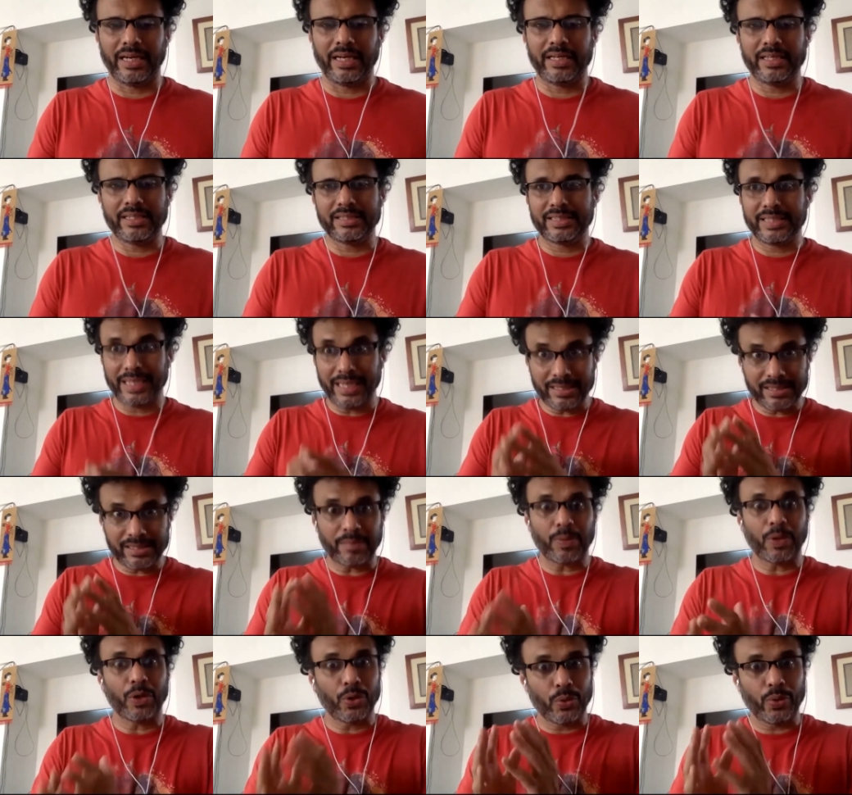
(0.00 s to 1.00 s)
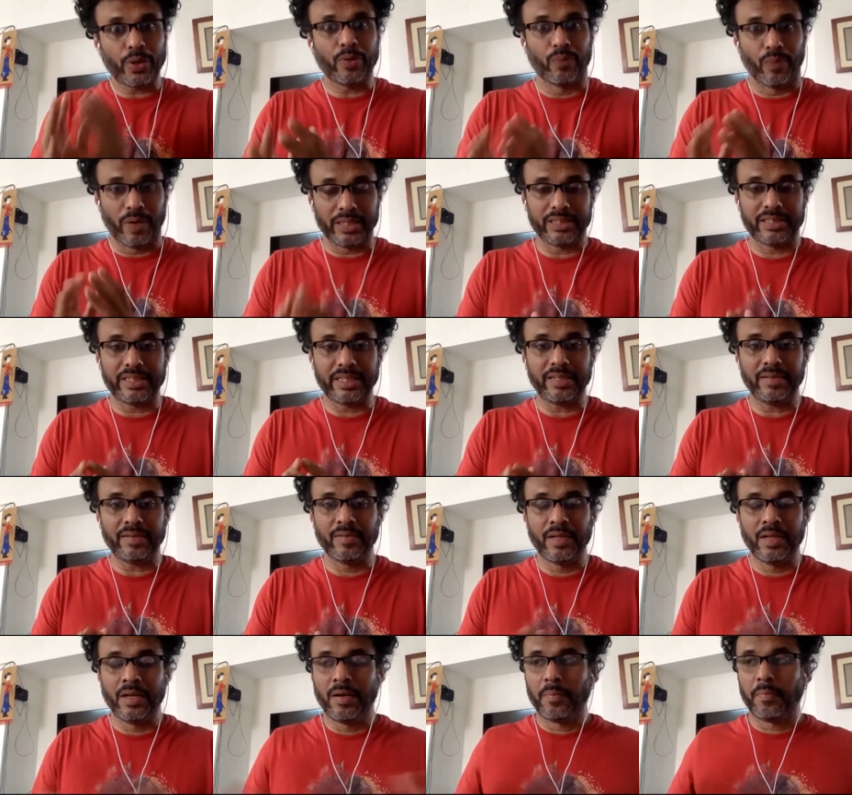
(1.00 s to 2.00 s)
It is yes about doing one thing,
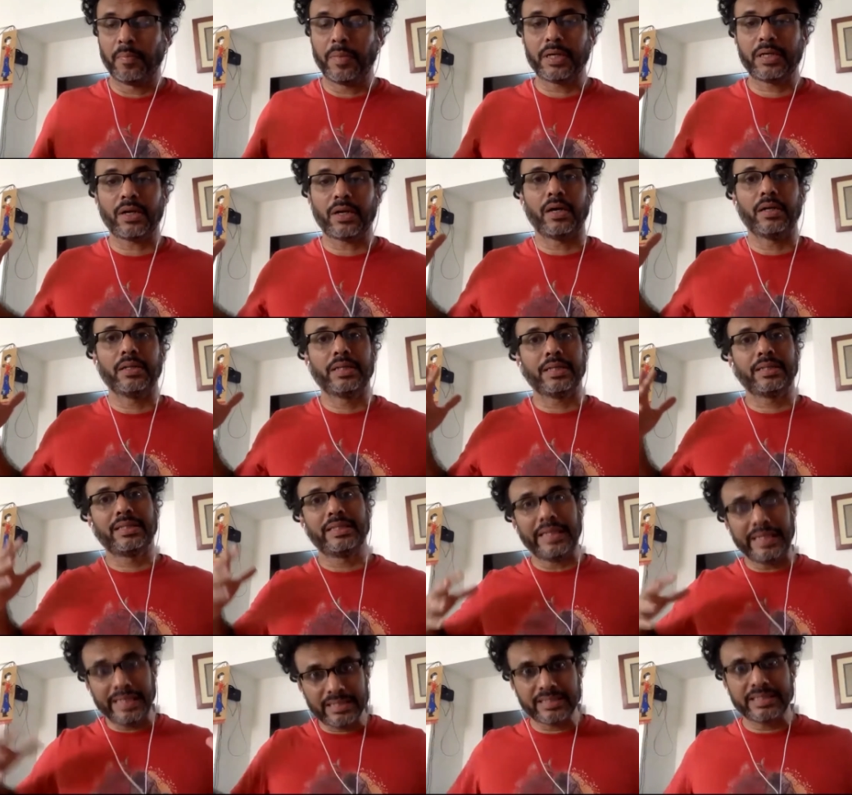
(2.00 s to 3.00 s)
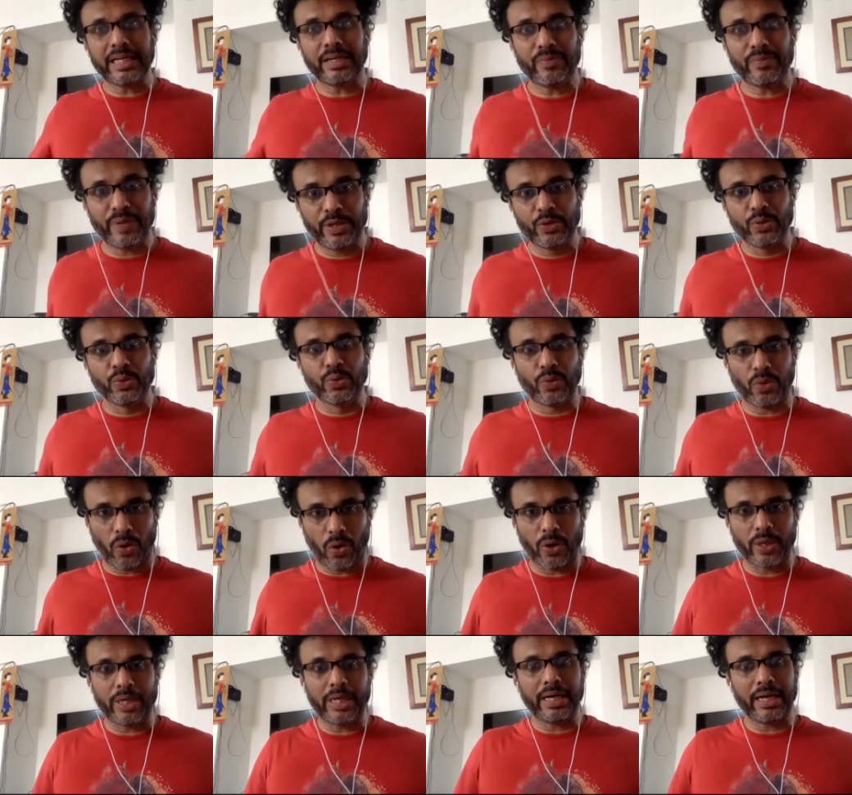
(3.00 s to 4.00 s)
but the things that we do
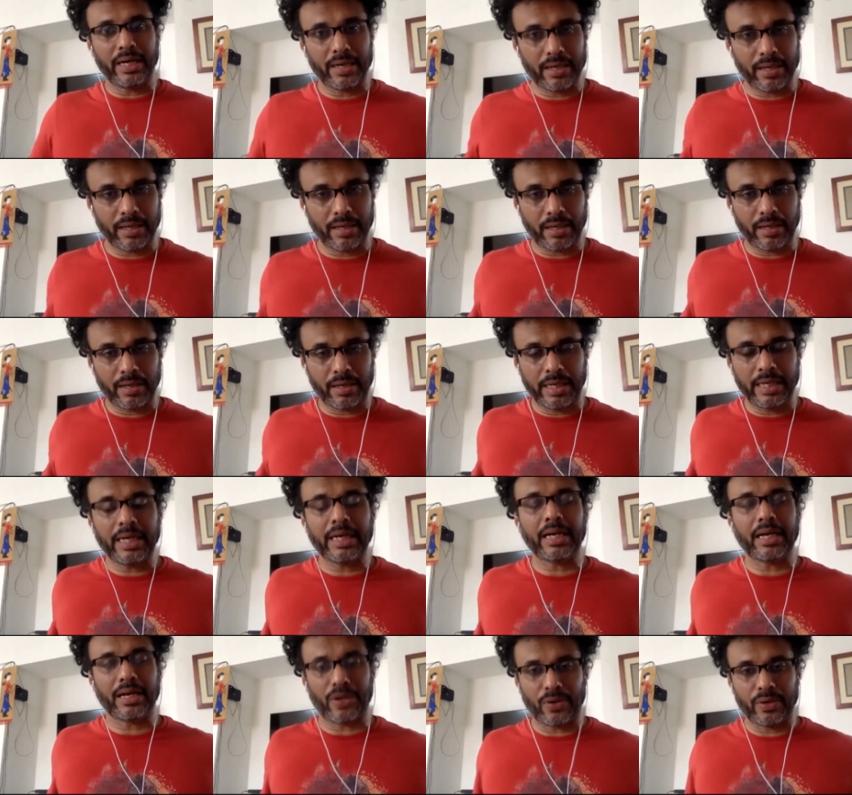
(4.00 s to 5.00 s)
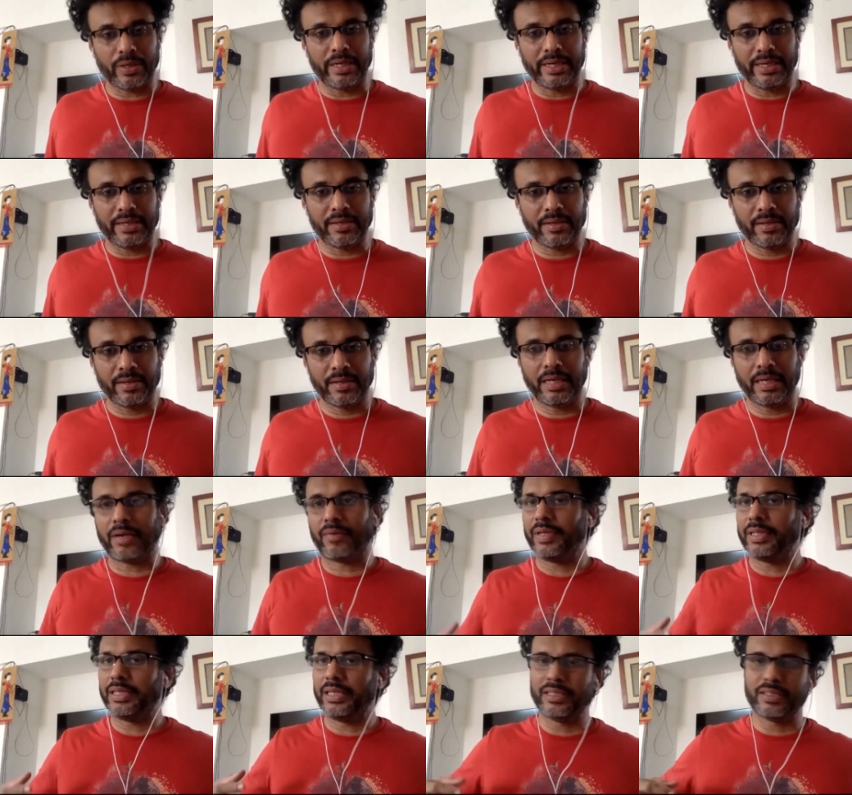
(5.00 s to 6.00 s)
on and in and around it, like
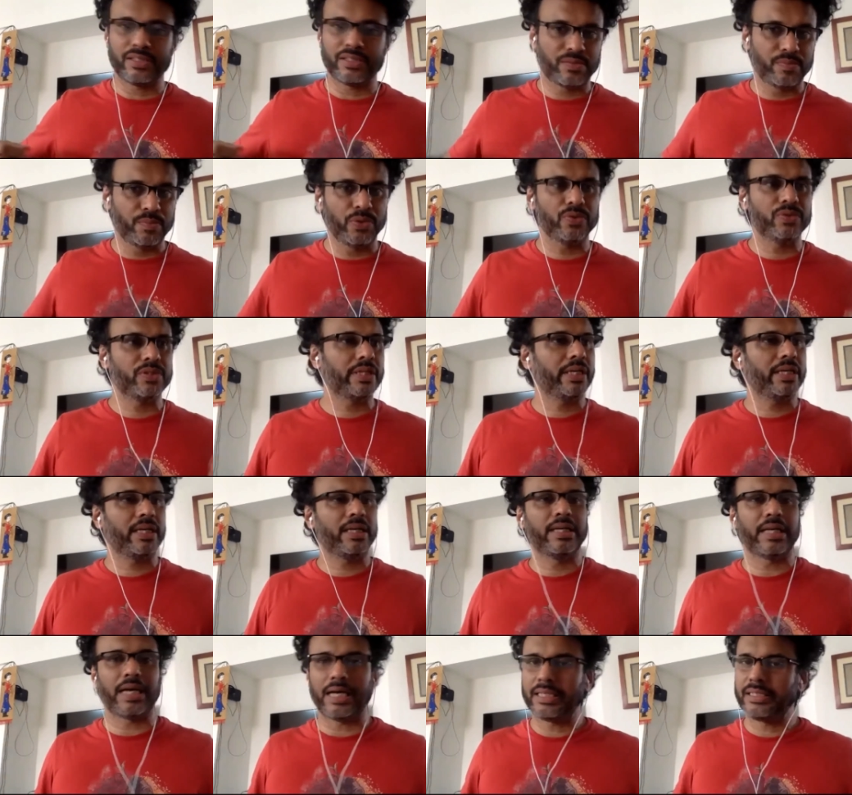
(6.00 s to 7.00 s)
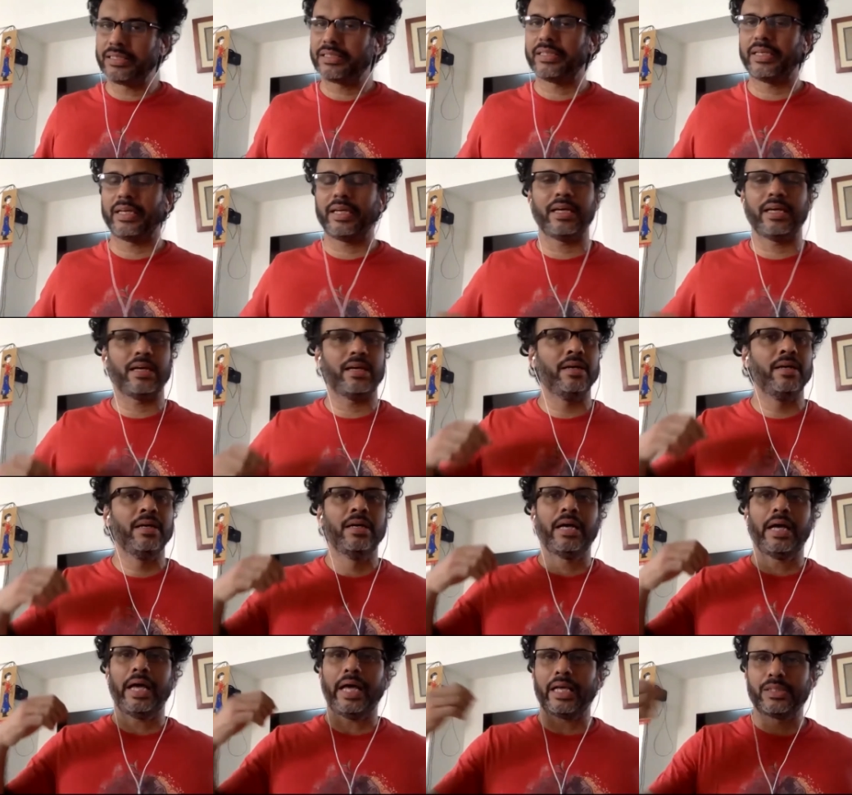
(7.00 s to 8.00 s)
whether it is music, dancing,
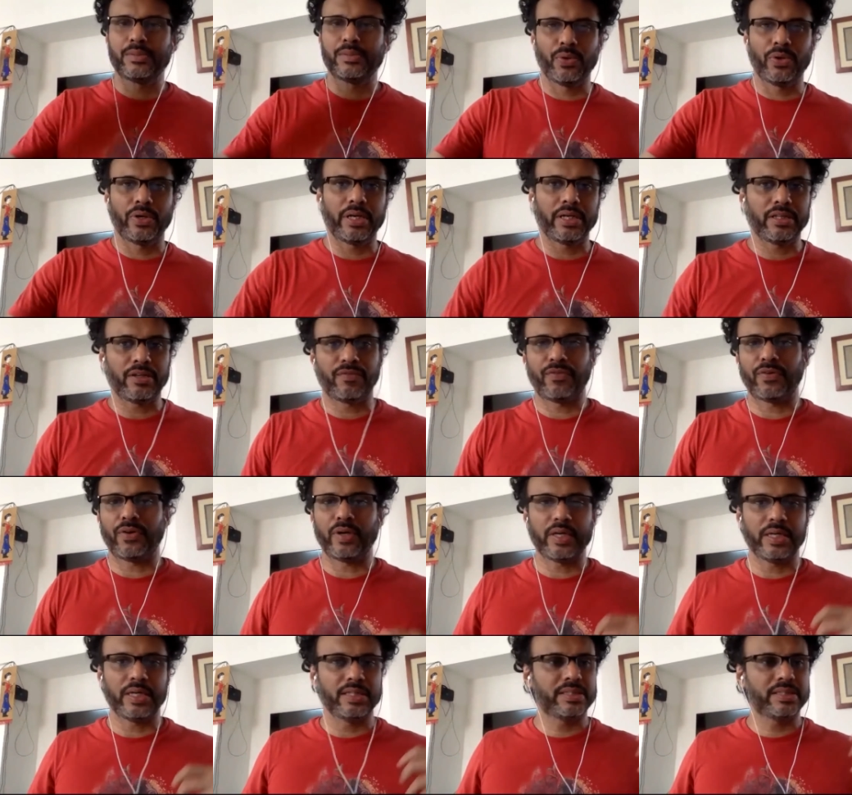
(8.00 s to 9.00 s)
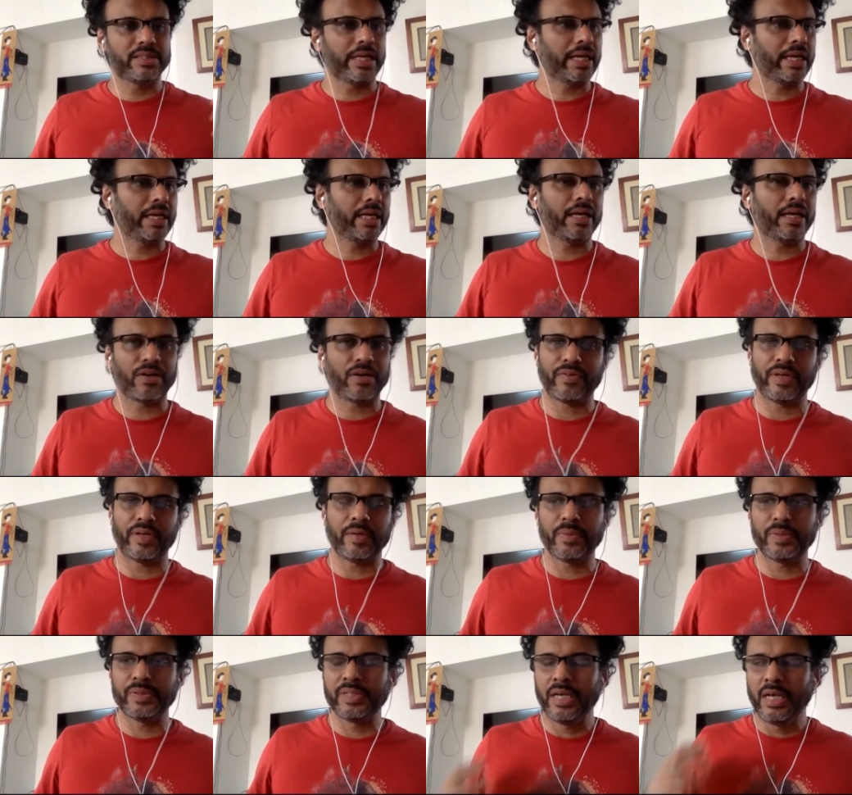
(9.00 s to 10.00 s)
exploring the forest, taking care of
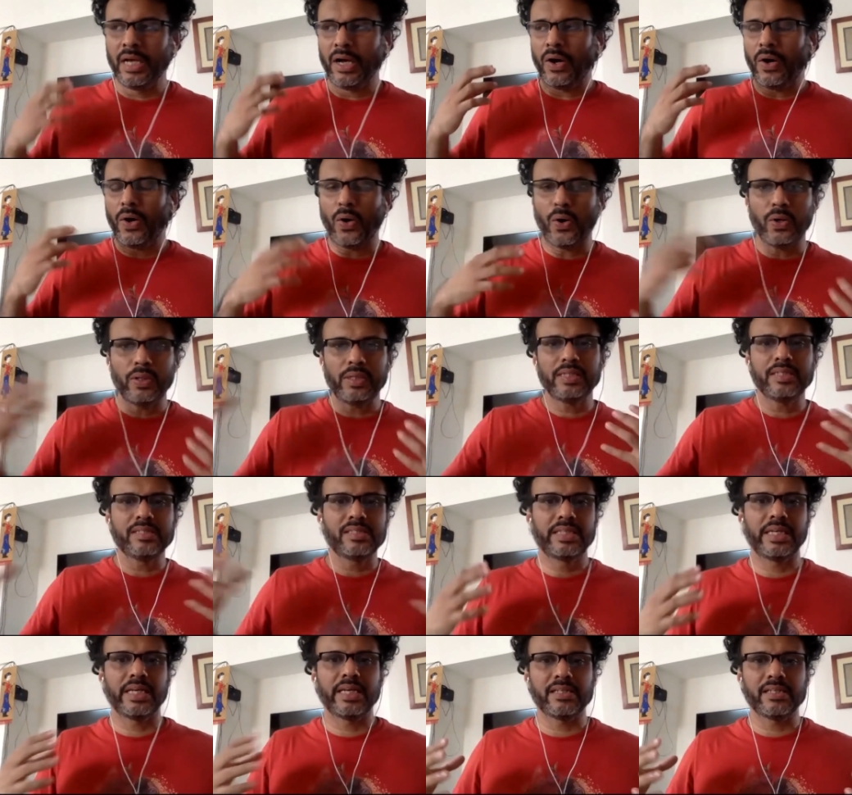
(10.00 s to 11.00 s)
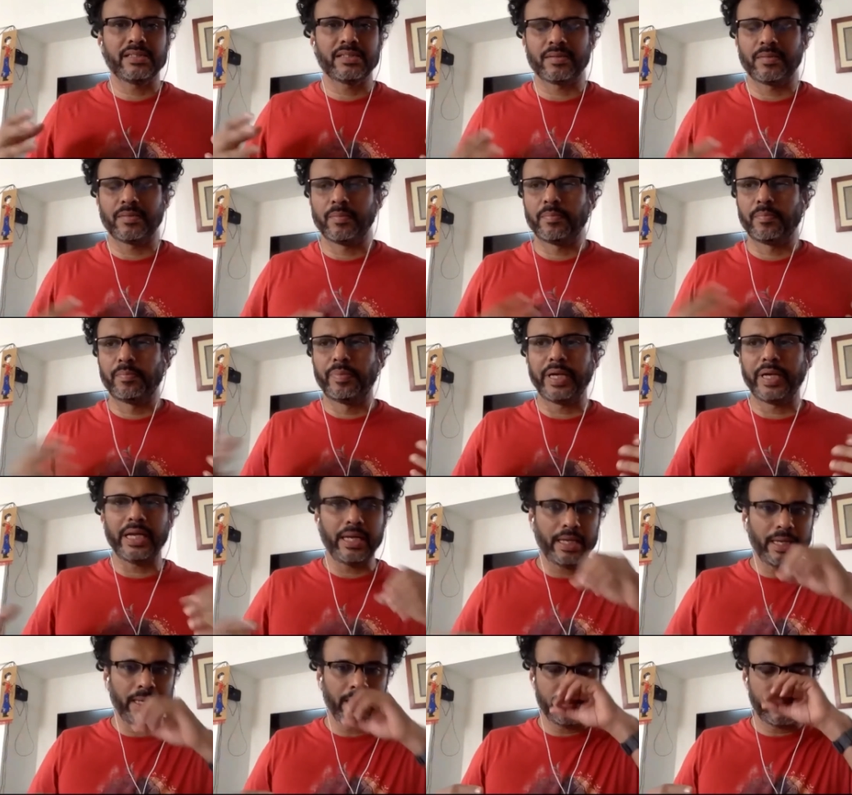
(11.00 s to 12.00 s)
animals, all these things
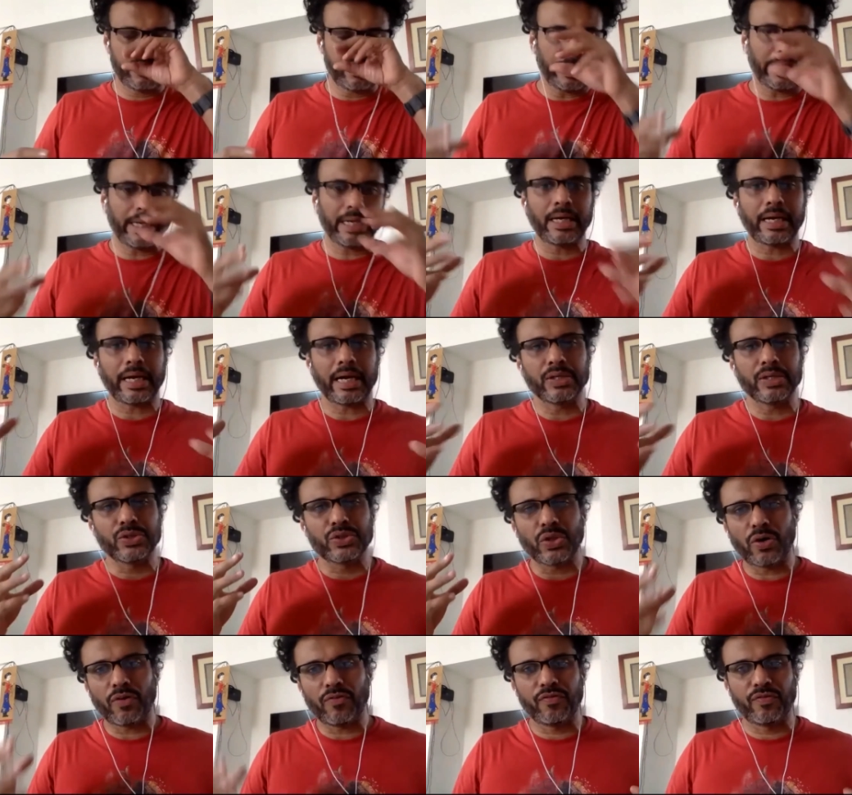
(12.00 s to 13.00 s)
bring in certain kinds of